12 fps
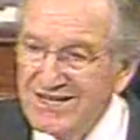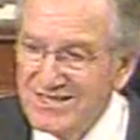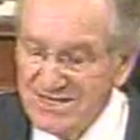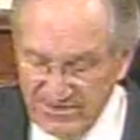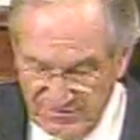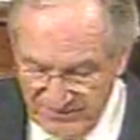
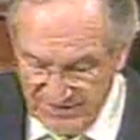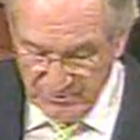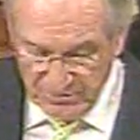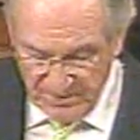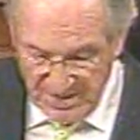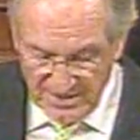set
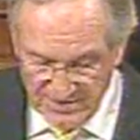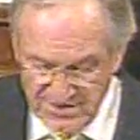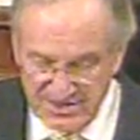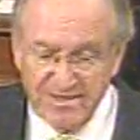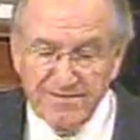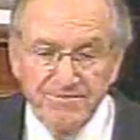federal
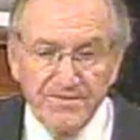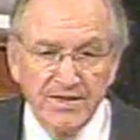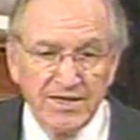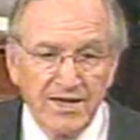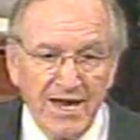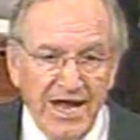policy,
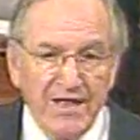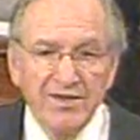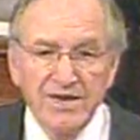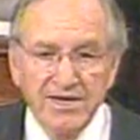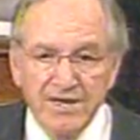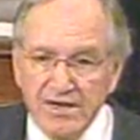and
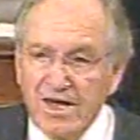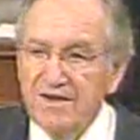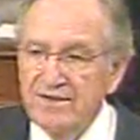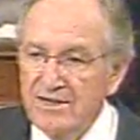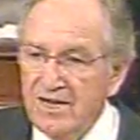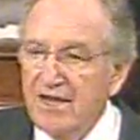they
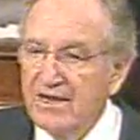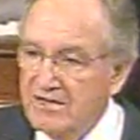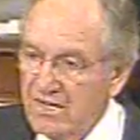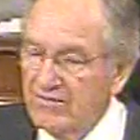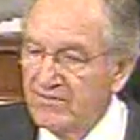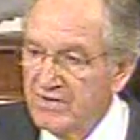cannot deny
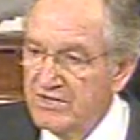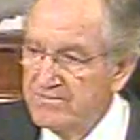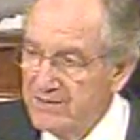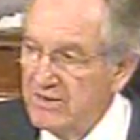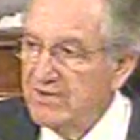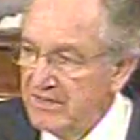coverage,
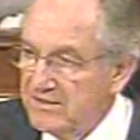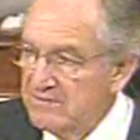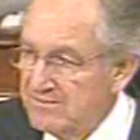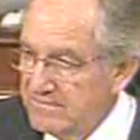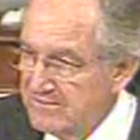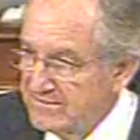period.
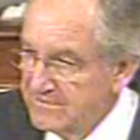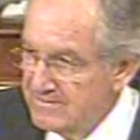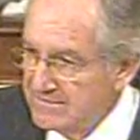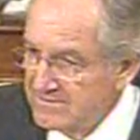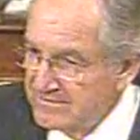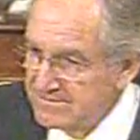
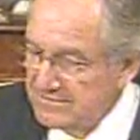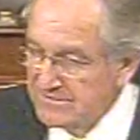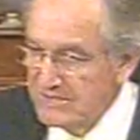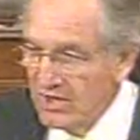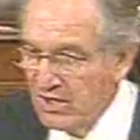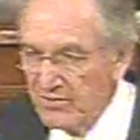
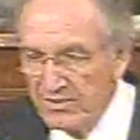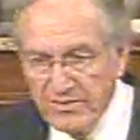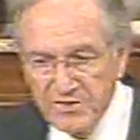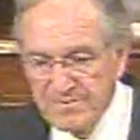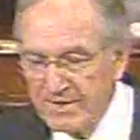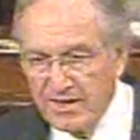Although
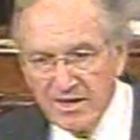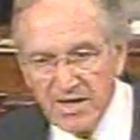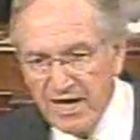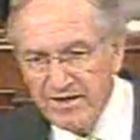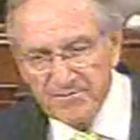there's been a lot of